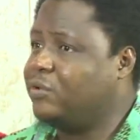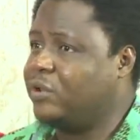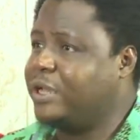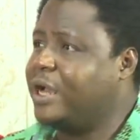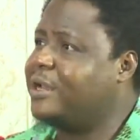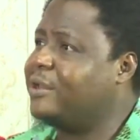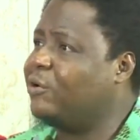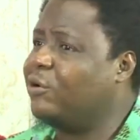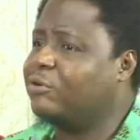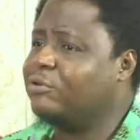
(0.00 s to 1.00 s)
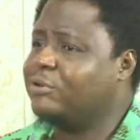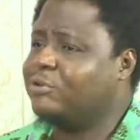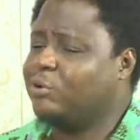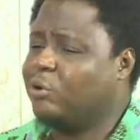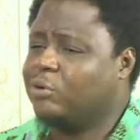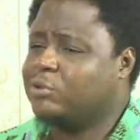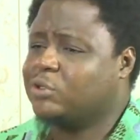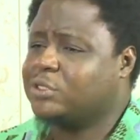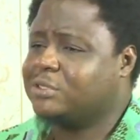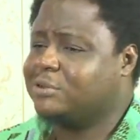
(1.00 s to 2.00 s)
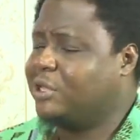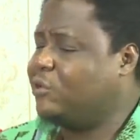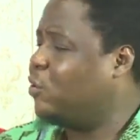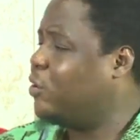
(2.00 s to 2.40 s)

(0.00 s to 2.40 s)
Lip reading: or just ignoring the people